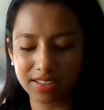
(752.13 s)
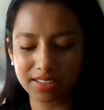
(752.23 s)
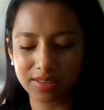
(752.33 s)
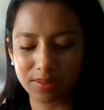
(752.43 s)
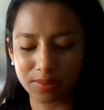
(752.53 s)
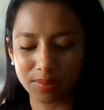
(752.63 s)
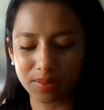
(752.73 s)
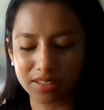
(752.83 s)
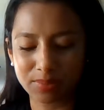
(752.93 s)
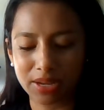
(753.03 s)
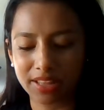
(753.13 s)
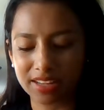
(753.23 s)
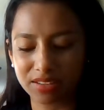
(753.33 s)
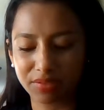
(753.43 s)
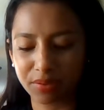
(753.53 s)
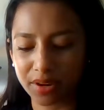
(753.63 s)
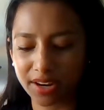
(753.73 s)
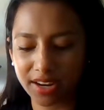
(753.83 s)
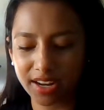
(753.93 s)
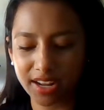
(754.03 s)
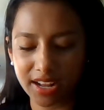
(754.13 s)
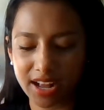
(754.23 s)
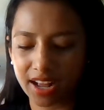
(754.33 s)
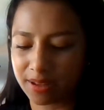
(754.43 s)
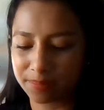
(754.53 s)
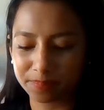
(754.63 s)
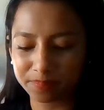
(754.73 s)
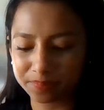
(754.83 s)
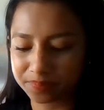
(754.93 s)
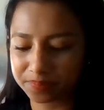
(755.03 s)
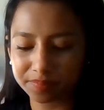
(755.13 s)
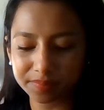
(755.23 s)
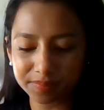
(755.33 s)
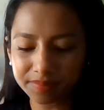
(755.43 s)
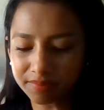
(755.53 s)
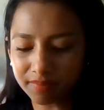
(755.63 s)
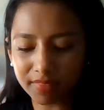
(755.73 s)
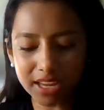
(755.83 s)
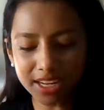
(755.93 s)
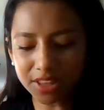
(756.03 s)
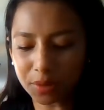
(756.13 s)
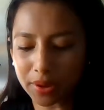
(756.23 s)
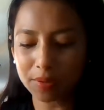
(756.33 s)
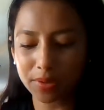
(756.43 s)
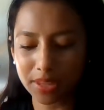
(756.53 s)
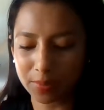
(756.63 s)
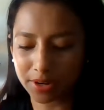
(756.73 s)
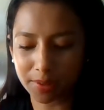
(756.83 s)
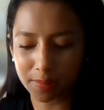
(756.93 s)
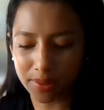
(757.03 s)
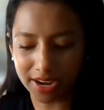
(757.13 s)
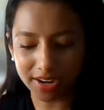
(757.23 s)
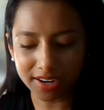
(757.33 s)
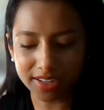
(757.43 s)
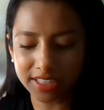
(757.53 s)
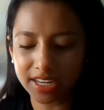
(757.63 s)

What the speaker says: to this PLS-4. And either way, when they were compared,